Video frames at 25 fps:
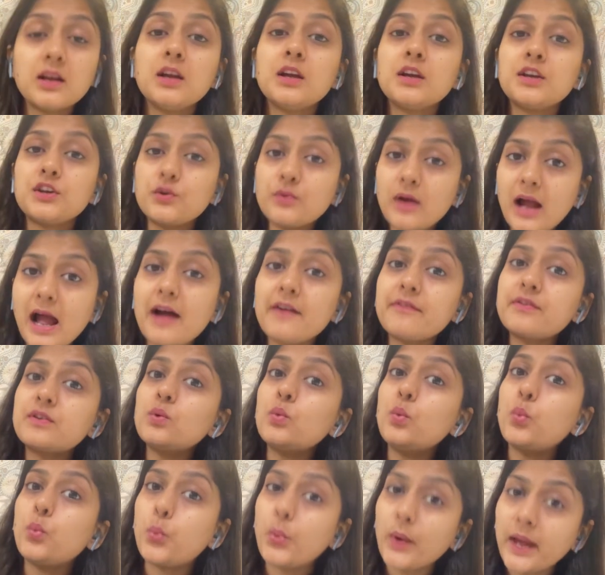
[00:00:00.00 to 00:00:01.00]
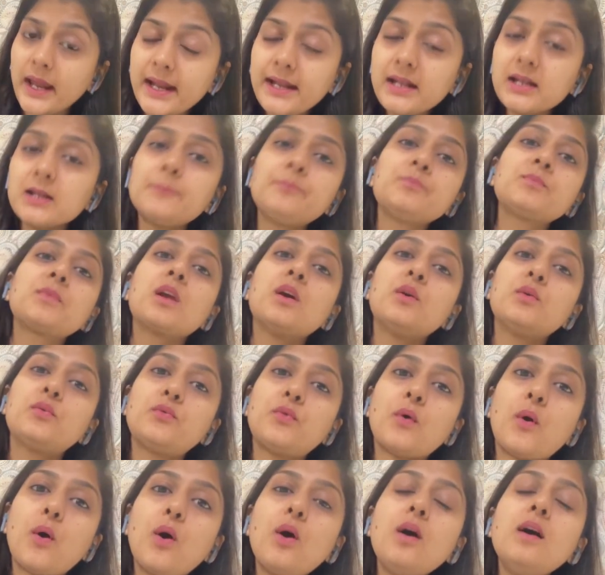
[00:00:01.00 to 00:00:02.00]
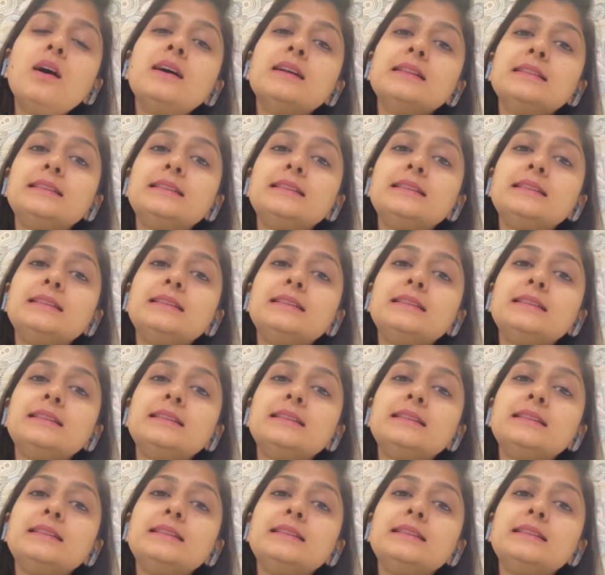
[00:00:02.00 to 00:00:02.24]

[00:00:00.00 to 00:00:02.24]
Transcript: You have to wait for